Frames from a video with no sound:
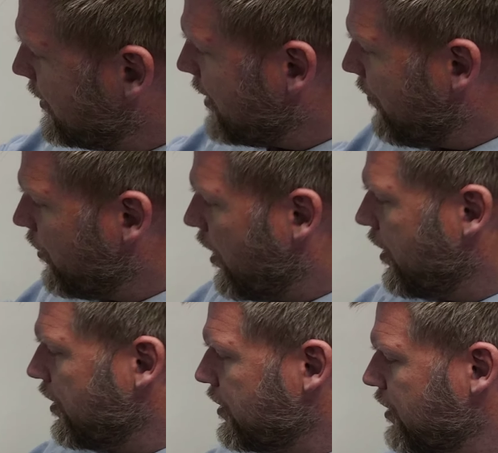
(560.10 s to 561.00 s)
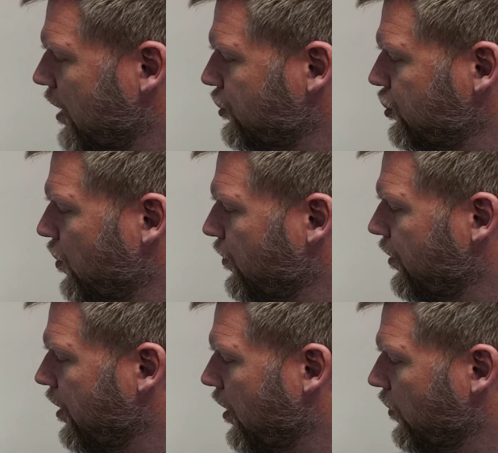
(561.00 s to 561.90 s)
7 is not
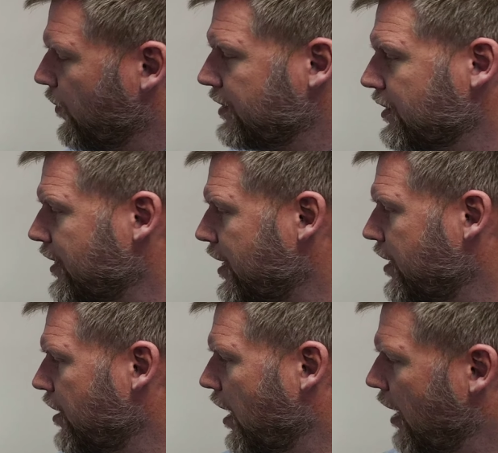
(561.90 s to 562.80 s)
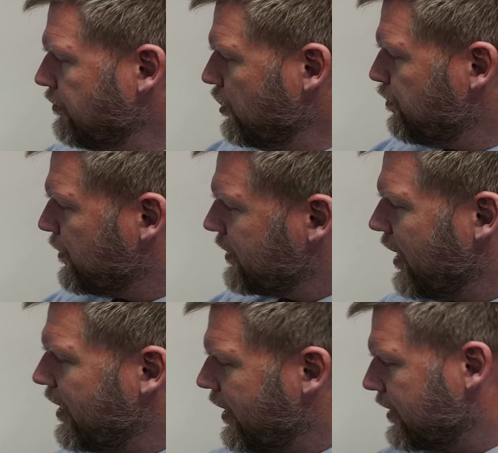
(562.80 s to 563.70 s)
shown all the way till the end. I'm just
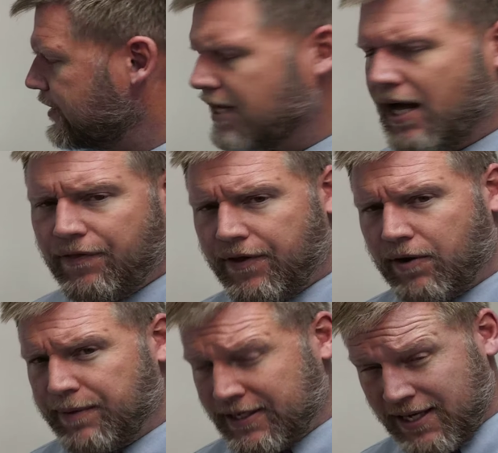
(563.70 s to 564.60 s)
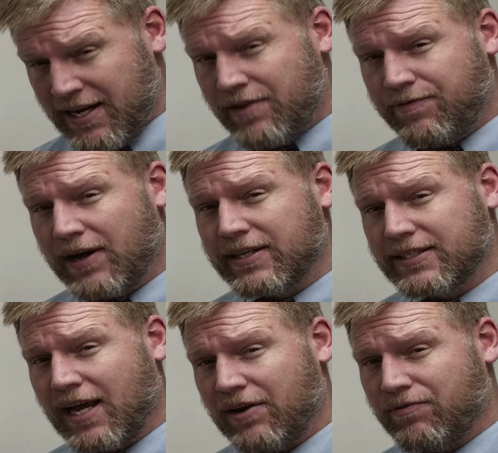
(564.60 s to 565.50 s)
pretending it's not there because I need to find the
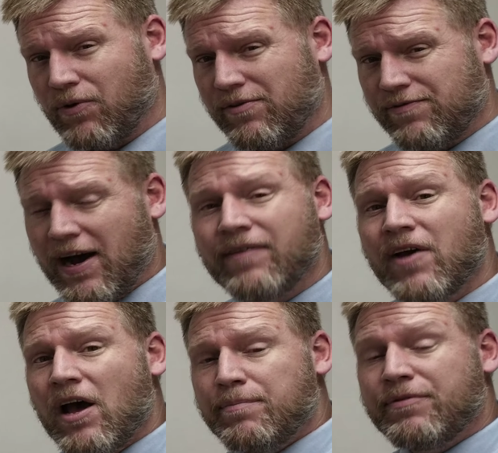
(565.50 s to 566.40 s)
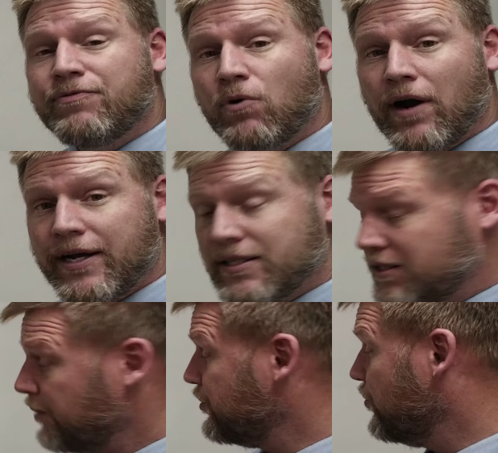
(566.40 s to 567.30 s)
sine of 45 before I could
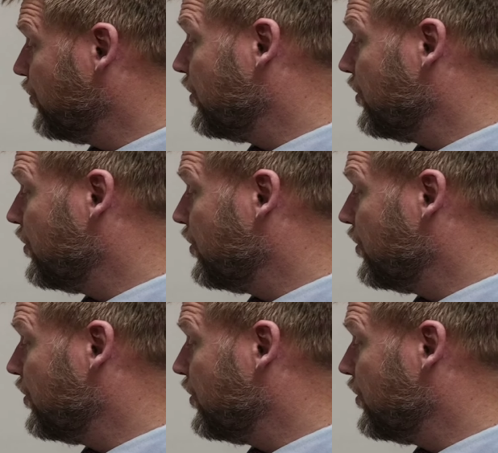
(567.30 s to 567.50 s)
substitute